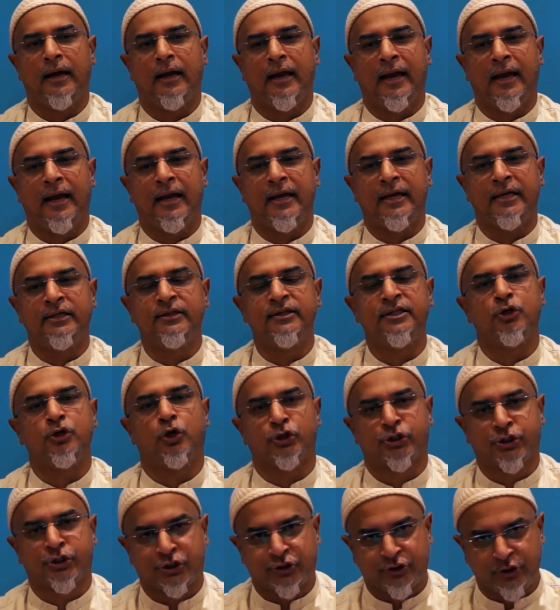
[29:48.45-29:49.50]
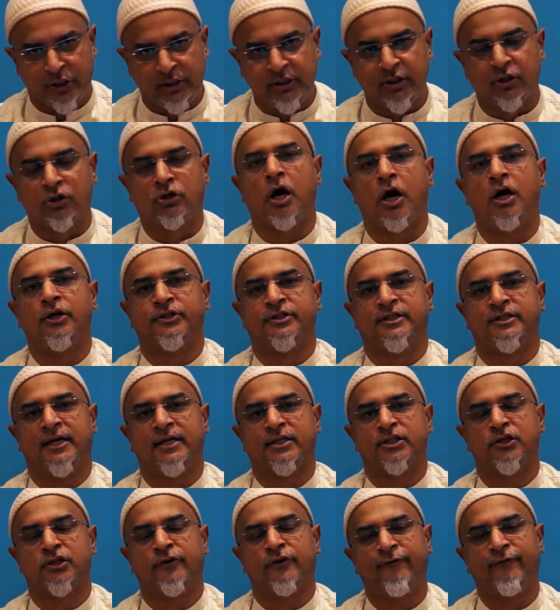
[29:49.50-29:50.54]
in the Australian context
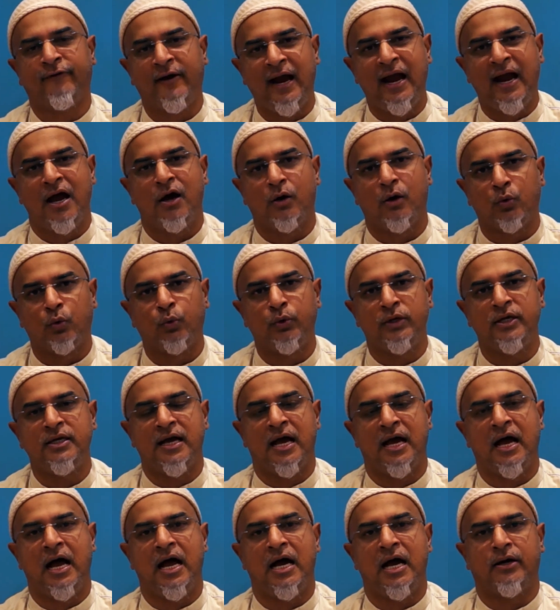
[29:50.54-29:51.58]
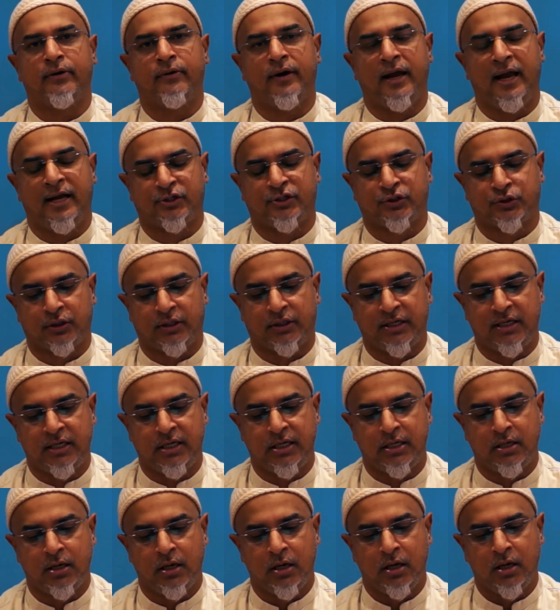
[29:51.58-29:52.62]
of how we are actually
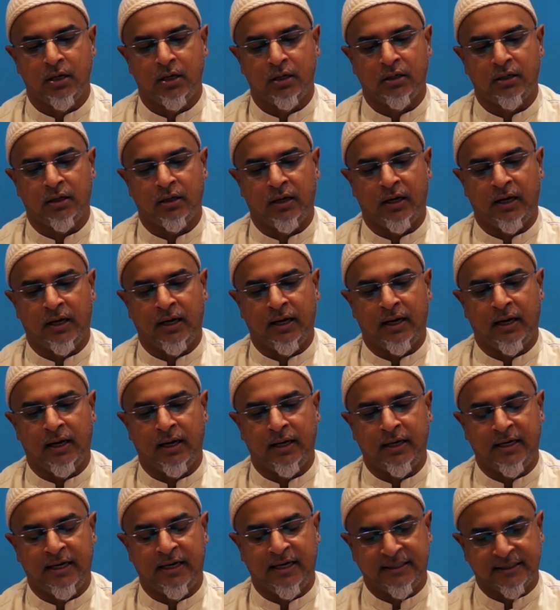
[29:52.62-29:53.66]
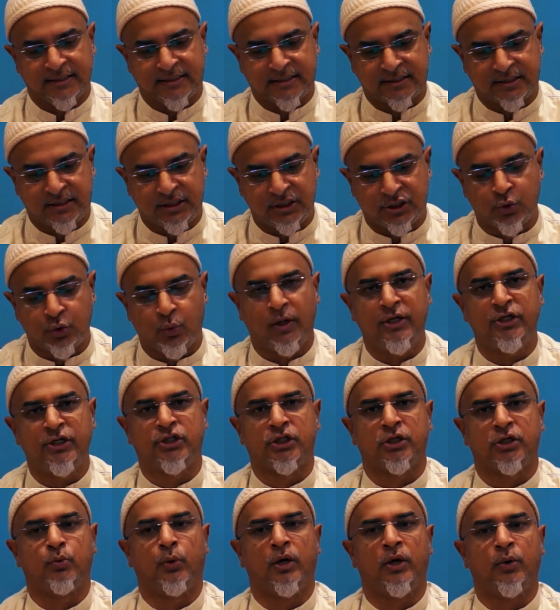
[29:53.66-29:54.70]
in a situation
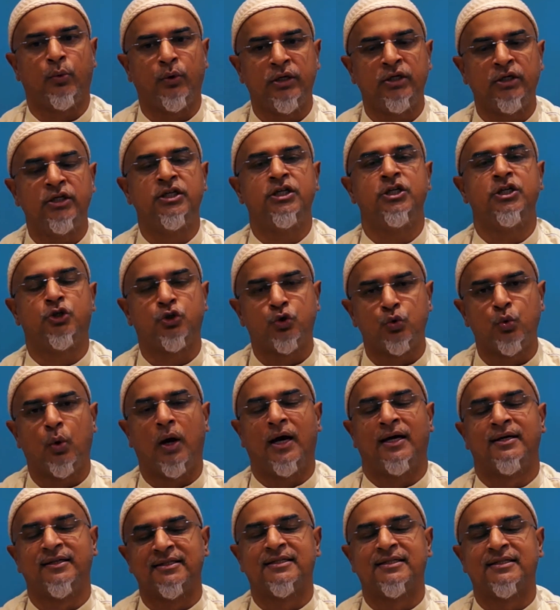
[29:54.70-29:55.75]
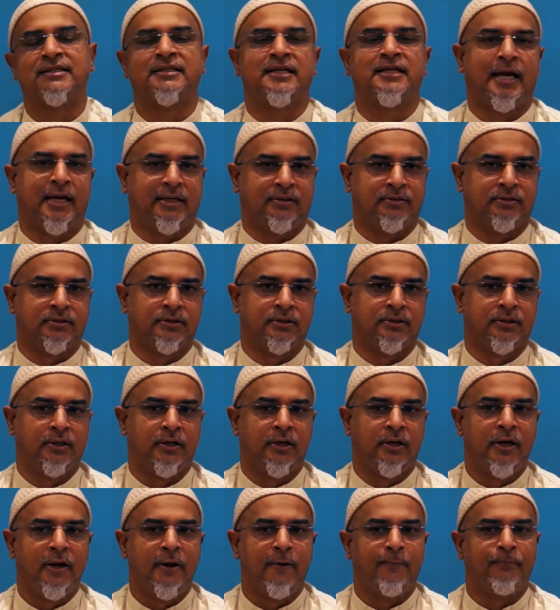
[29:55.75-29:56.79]
where we need to understand
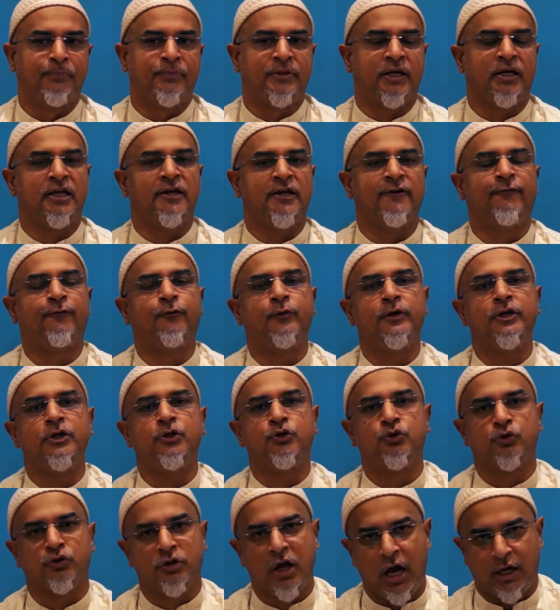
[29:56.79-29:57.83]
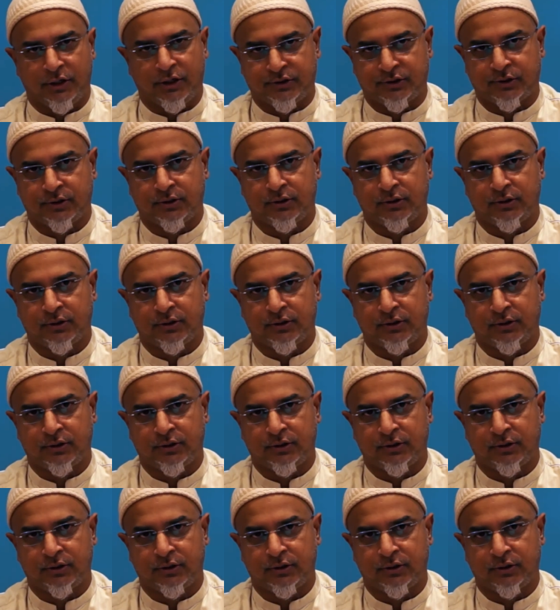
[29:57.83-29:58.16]
that if we do not